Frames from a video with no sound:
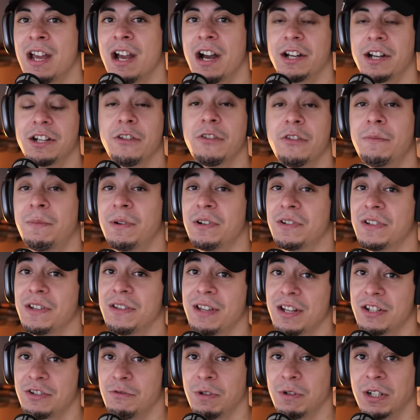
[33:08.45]
Another person
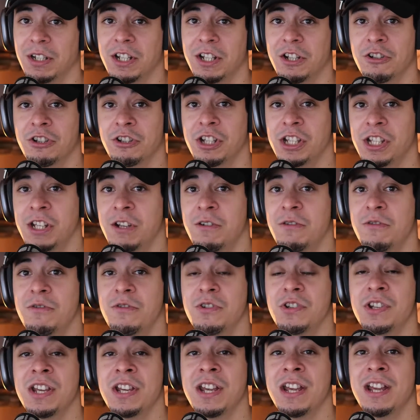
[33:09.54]
that's really good to
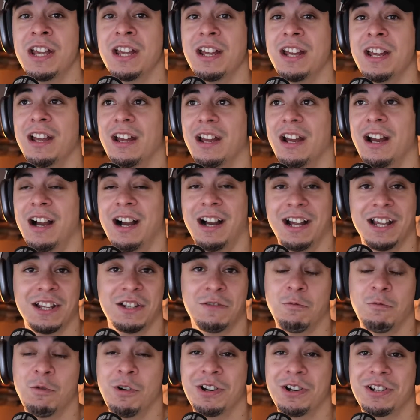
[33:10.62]
use his
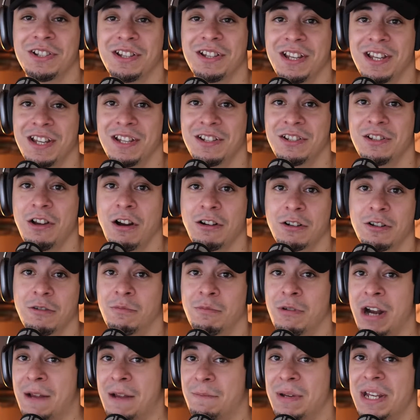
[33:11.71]
works is Dr.
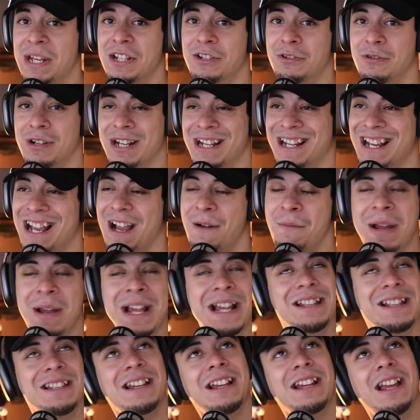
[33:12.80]
Brant Petrie.
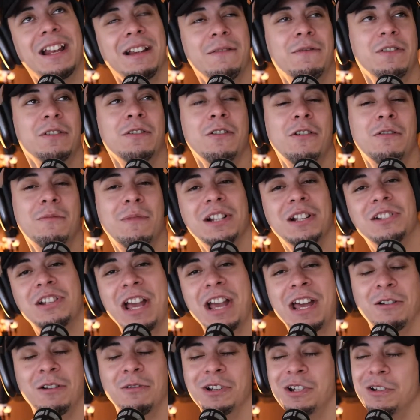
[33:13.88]
Amazing, and if you know my
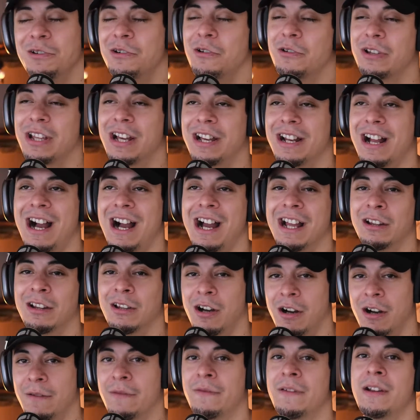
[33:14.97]
channel, you know that I
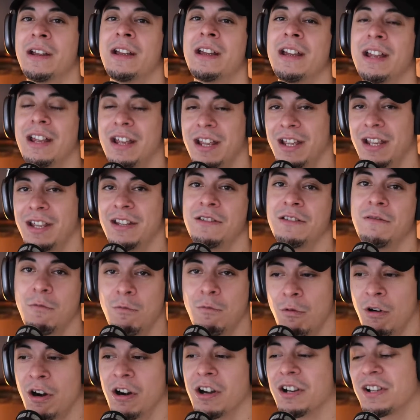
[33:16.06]
love his
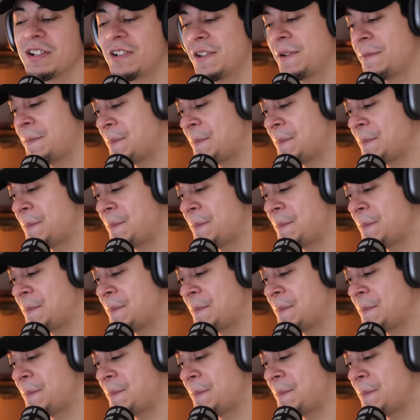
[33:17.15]
works.